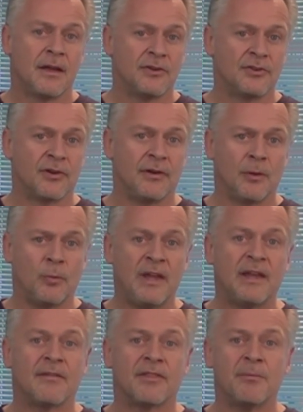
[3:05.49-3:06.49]
During the
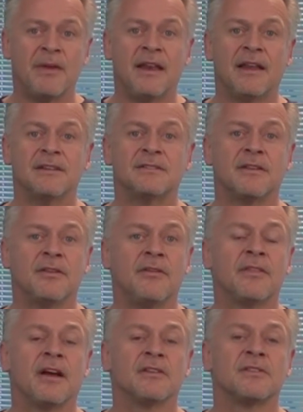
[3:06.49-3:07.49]
week of the meetings, the
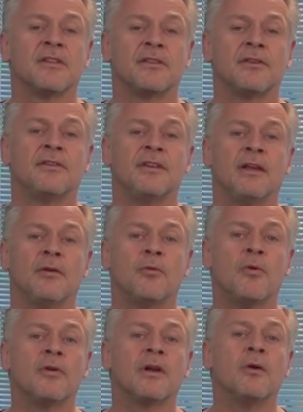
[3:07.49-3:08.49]
2013
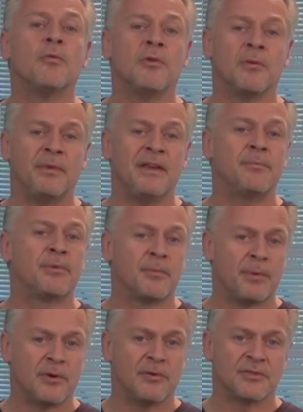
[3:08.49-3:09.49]
quota will be
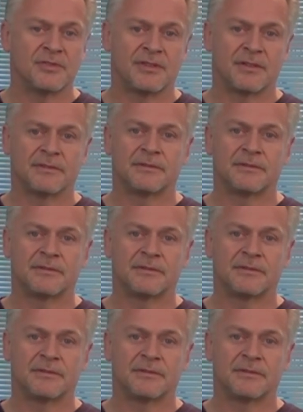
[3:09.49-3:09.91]
proposed.